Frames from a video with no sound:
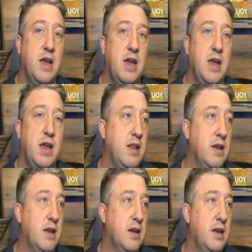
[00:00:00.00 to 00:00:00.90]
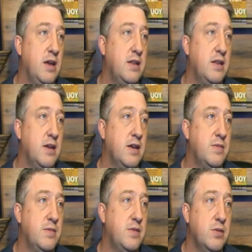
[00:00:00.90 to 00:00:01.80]
and uh, get them
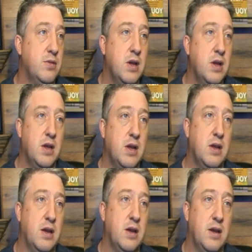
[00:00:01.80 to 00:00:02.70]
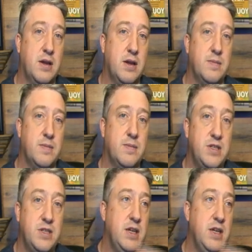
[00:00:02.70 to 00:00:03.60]
to uh,
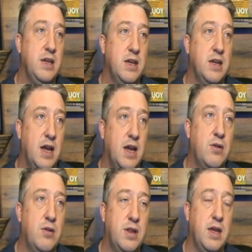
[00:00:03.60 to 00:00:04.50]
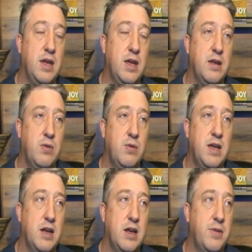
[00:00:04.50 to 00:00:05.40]
see how they we can
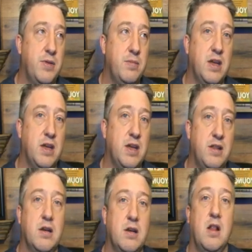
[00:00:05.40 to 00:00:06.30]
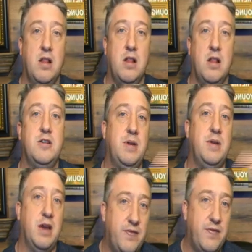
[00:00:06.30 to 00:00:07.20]
help them get their long-term
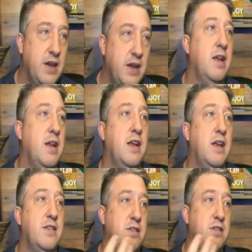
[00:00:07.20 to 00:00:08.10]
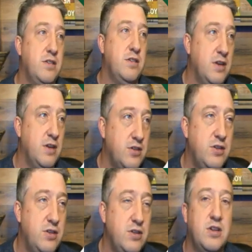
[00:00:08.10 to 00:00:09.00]
care funded. As as you
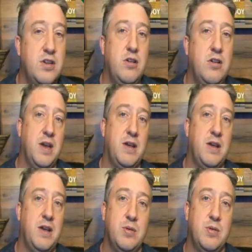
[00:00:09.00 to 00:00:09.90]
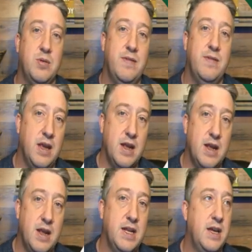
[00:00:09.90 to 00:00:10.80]
do so, you can make between five and
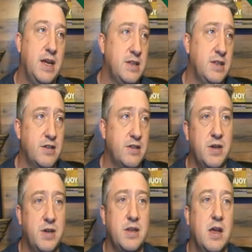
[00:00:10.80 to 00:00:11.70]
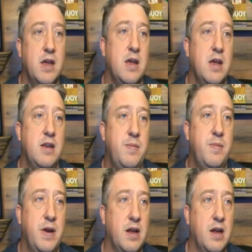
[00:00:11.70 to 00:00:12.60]
ten thousand dollars a month,
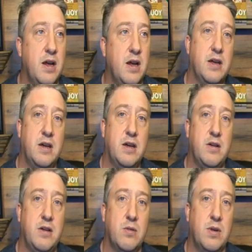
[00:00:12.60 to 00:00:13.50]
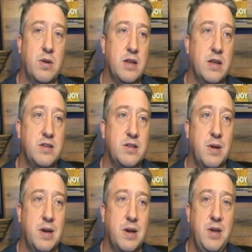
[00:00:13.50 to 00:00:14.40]
depending on uh, your willingness to go
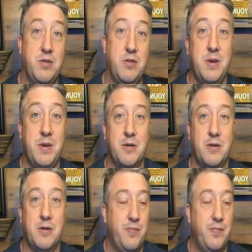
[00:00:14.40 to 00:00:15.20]
out and meet with people.